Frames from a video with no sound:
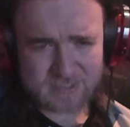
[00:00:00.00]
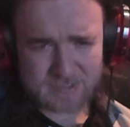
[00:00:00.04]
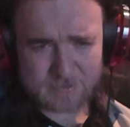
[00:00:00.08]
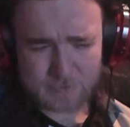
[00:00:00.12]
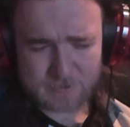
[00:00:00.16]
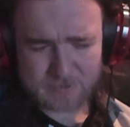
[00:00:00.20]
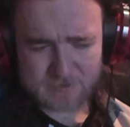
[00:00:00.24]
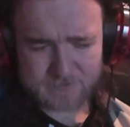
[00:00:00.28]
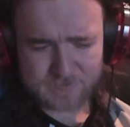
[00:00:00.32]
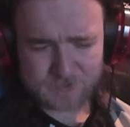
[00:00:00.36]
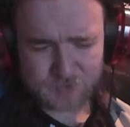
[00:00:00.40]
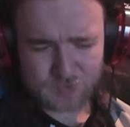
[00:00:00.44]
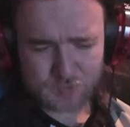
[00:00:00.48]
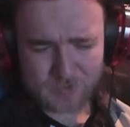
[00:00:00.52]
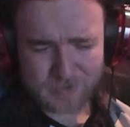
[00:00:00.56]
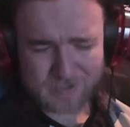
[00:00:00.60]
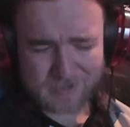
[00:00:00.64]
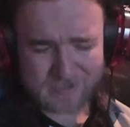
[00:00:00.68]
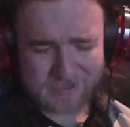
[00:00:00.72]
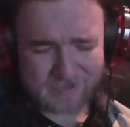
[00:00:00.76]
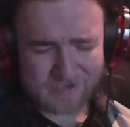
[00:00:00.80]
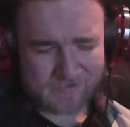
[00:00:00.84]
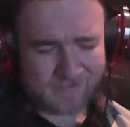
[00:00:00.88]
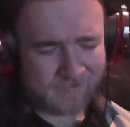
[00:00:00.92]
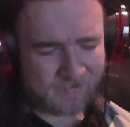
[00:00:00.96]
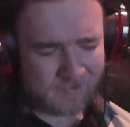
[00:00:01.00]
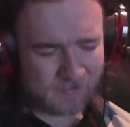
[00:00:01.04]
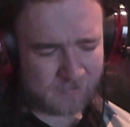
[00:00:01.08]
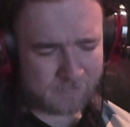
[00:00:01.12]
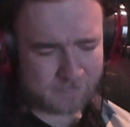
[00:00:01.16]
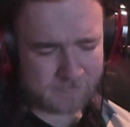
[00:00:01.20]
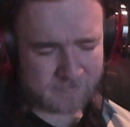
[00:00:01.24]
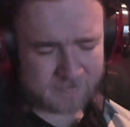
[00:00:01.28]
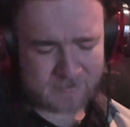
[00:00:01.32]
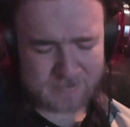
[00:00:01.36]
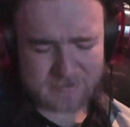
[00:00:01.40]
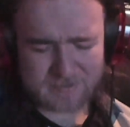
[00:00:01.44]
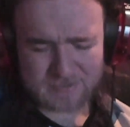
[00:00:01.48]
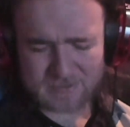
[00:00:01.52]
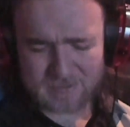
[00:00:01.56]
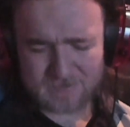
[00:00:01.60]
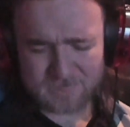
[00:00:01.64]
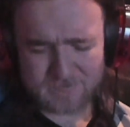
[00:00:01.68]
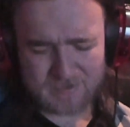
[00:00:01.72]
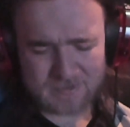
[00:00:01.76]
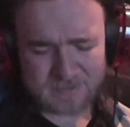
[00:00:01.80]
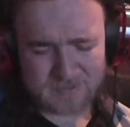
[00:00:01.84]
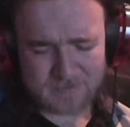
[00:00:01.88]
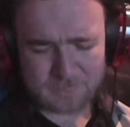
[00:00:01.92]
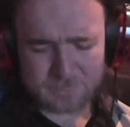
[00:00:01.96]
much for joining, and I hope that this has
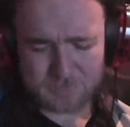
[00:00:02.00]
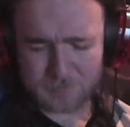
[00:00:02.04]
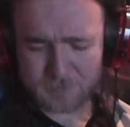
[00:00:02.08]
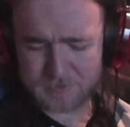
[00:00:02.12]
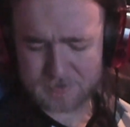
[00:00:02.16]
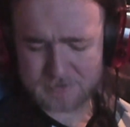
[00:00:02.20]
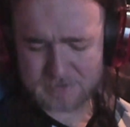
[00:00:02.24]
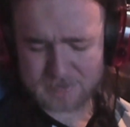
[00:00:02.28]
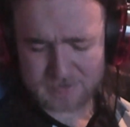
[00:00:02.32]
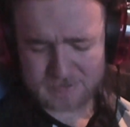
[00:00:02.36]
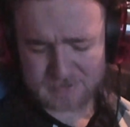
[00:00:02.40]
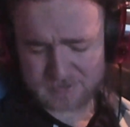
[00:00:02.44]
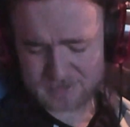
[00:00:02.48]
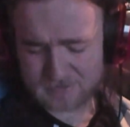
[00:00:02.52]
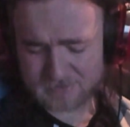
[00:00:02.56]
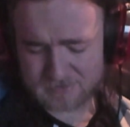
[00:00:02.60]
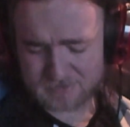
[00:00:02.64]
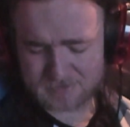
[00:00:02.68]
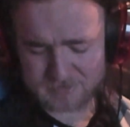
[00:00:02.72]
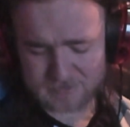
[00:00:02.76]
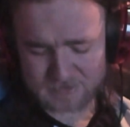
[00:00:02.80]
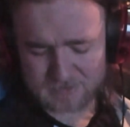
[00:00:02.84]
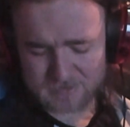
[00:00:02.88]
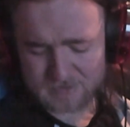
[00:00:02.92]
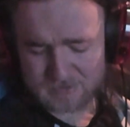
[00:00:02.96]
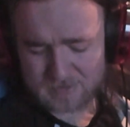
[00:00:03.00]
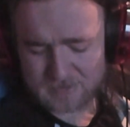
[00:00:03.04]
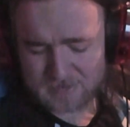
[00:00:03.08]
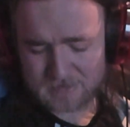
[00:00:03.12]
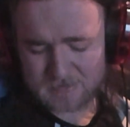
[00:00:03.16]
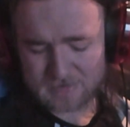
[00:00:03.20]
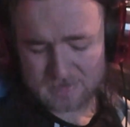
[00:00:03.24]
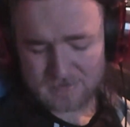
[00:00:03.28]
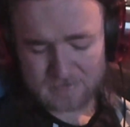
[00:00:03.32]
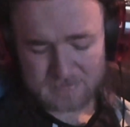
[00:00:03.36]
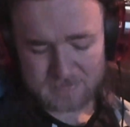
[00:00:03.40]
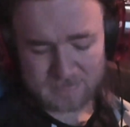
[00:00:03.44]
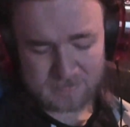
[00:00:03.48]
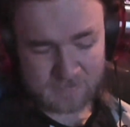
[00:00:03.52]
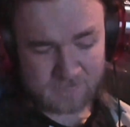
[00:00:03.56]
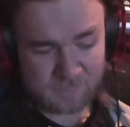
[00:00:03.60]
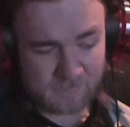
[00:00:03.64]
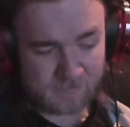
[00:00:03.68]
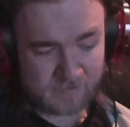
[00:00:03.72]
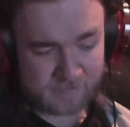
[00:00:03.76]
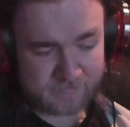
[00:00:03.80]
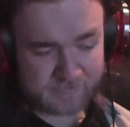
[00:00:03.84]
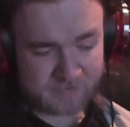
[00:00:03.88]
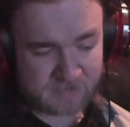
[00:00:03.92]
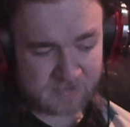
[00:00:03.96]
given you some pointers, and if
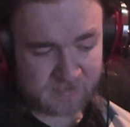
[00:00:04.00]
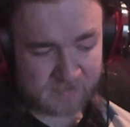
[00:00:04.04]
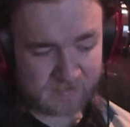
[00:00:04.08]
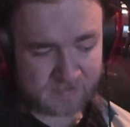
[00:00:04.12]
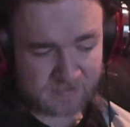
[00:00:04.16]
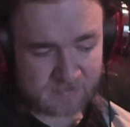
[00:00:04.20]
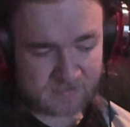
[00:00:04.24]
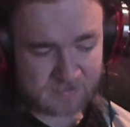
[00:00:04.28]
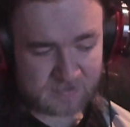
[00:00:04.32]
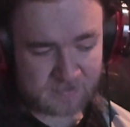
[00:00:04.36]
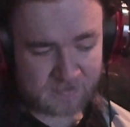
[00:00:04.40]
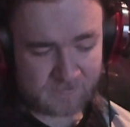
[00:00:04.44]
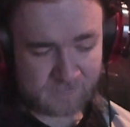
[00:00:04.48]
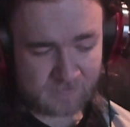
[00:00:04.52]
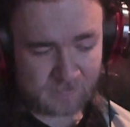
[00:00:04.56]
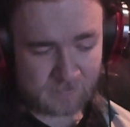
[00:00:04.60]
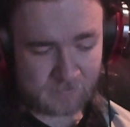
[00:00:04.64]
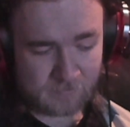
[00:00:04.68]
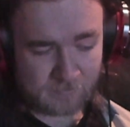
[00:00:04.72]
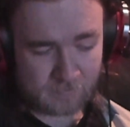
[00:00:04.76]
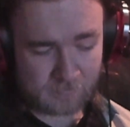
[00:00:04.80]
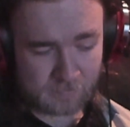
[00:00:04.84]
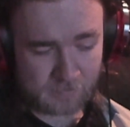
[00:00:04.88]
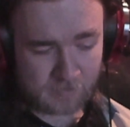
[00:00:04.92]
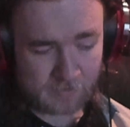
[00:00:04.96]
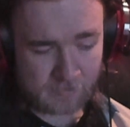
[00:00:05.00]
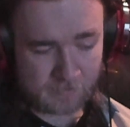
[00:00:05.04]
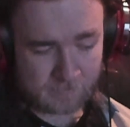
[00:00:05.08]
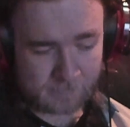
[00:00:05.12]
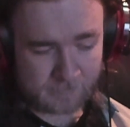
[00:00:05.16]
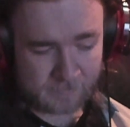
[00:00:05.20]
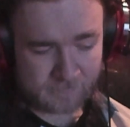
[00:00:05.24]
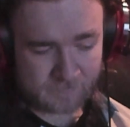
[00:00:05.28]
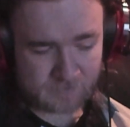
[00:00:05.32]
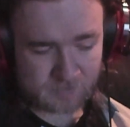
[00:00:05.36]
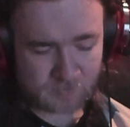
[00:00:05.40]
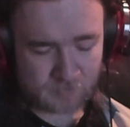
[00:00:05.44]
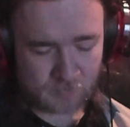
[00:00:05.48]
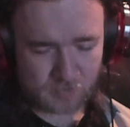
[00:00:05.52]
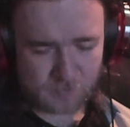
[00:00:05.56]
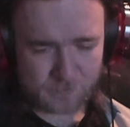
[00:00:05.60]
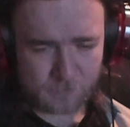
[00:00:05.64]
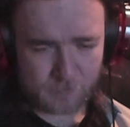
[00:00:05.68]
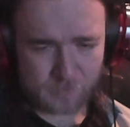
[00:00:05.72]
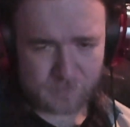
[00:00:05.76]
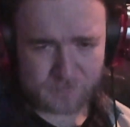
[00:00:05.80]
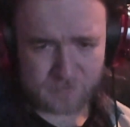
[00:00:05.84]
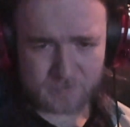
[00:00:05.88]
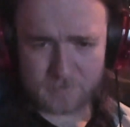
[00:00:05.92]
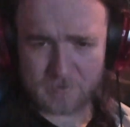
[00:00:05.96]
you'd like me to, I can give you a bit of a talk
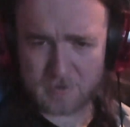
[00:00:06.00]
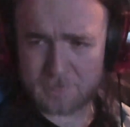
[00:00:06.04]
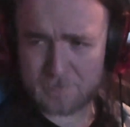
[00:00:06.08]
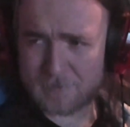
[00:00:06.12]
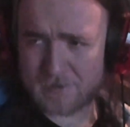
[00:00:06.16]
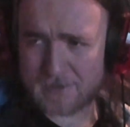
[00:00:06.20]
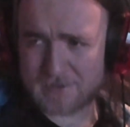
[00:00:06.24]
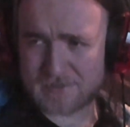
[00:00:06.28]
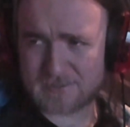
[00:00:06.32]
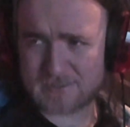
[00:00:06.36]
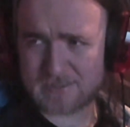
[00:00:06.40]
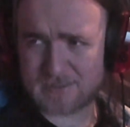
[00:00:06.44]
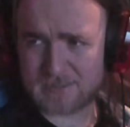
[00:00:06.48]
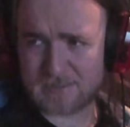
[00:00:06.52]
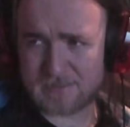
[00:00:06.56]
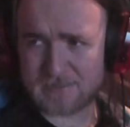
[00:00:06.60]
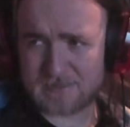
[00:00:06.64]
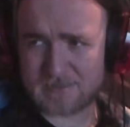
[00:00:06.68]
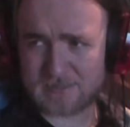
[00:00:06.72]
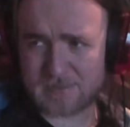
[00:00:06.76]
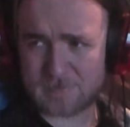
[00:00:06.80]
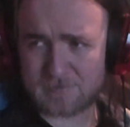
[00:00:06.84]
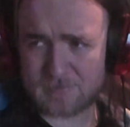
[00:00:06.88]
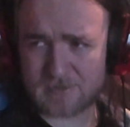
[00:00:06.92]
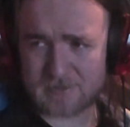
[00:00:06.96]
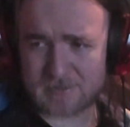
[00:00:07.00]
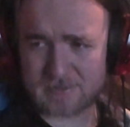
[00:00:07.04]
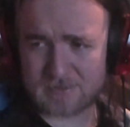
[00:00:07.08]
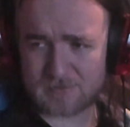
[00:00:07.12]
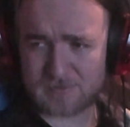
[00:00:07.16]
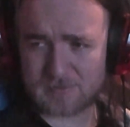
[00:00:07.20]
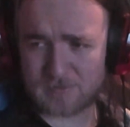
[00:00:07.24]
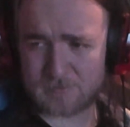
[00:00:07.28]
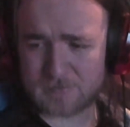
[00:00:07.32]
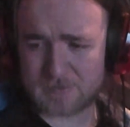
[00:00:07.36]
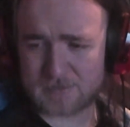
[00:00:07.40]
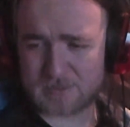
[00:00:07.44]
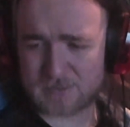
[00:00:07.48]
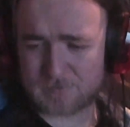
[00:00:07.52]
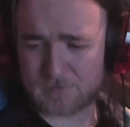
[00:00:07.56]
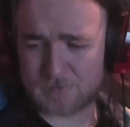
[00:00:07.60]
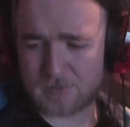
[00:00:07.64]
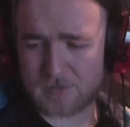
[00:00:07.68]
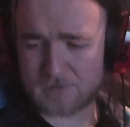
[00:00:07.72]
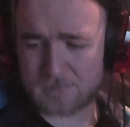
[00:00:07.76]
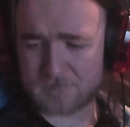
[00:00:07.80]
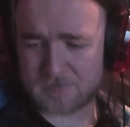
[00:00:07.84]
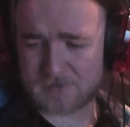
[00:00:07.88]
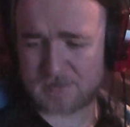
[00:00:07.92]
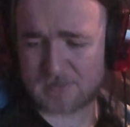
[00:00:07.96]
more from my past in sim racing equipment as
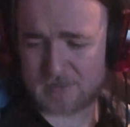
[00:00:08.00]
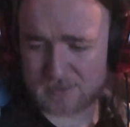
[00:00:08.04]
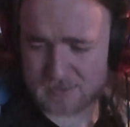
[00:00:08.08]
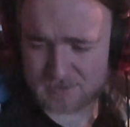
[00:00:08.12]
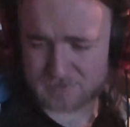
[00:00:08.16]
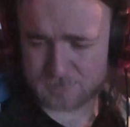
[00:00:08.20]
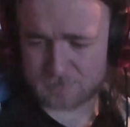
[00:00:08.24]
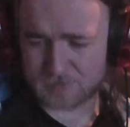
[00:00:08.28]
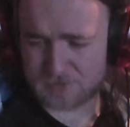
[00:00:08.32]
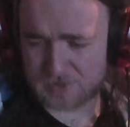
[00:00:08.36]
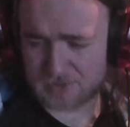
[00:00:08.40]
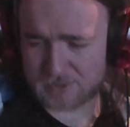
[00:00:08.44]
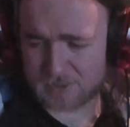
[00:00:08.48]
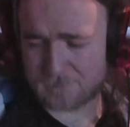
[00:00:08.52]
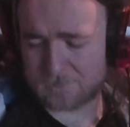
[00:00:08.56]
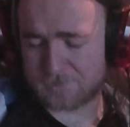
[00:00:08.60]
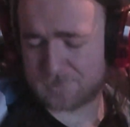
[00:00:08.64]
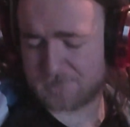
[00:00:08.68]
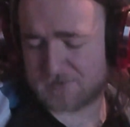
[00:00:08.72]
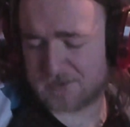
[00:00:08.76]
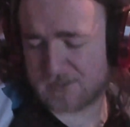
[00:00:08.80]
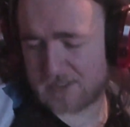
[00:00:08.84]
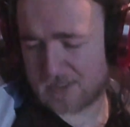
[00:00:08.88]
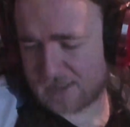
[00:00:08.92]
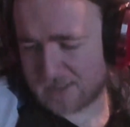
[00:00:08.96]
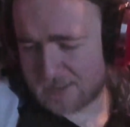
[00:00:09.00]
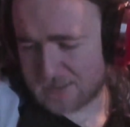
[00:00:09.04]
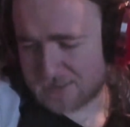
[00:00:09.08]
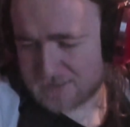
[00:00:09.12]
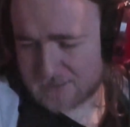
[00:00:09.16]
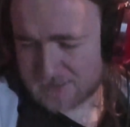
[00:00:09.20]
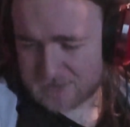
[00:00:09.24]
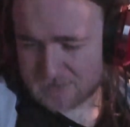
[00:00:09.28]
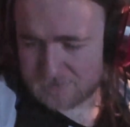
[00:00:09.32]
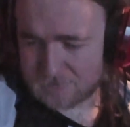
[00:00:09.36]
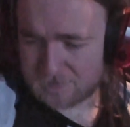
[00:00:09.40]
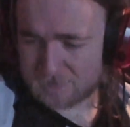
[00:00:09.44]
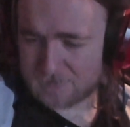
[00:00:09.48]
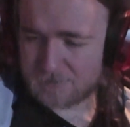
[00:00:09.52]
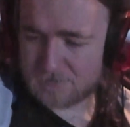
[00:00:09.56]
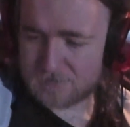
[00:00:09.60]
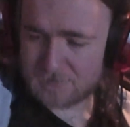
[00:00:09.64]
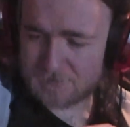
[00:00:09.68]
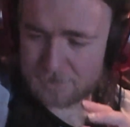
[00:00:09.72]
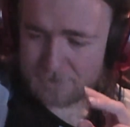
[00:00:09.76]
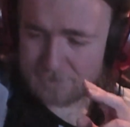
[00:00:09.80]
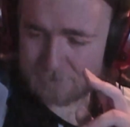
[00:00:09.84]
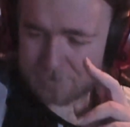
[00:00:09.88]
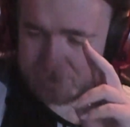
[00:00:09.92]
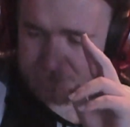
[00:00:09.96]
well. So thanks for watching, see you again soon,
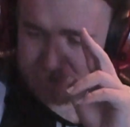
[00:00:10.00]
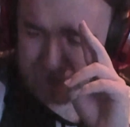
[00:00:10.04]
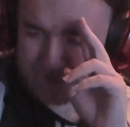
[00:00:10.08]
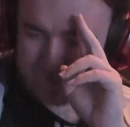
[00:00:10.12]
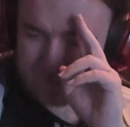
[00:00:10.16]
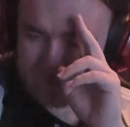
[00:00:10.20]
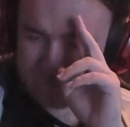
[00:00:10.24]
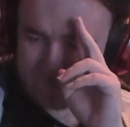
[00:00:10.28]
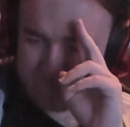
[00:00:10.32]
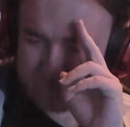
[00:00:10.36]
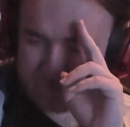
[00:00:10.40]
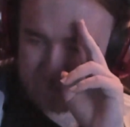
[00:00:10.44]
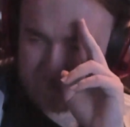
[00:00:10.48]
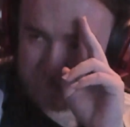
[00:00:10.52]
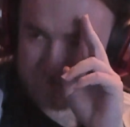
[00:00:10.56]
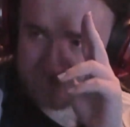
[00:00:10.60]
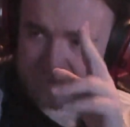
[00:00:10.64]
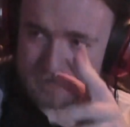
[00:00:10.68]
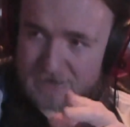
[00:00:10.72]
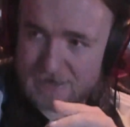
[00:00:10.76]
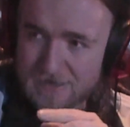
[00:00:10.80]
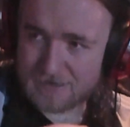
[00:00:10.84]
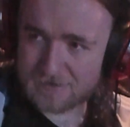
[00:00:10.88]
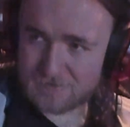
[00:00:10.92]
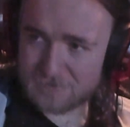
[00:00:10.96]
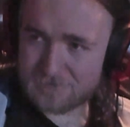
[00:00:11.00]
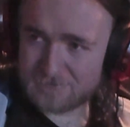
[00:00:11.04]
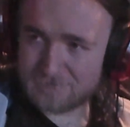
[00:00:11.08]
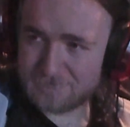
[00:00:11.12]
bye for now.